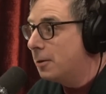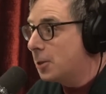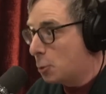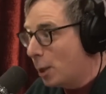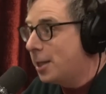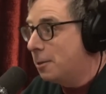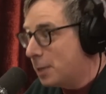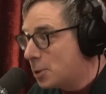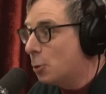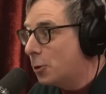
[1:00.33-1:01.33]
because we're going to
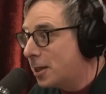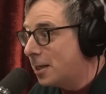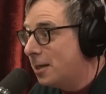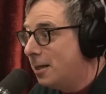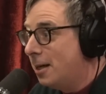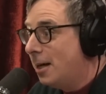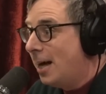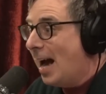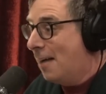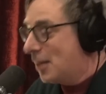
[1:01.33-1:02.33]
be talking.
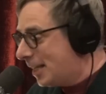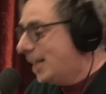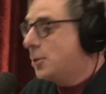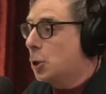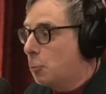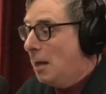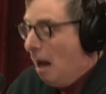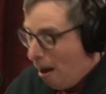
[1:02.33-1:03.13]
And the kid just went,